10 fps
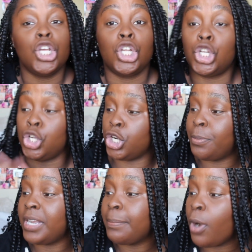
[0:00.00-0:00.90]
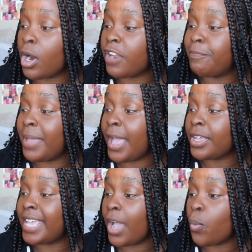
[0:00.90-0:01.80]
Should have been a part of
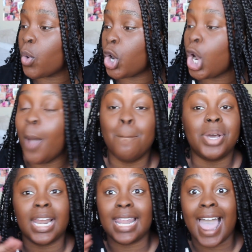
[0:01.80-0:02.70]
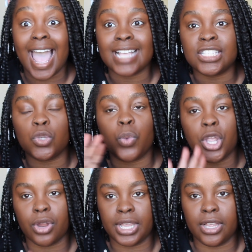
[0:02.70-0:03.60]
Get Work, but alas,
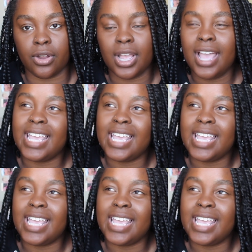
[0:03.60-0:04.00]
we are here.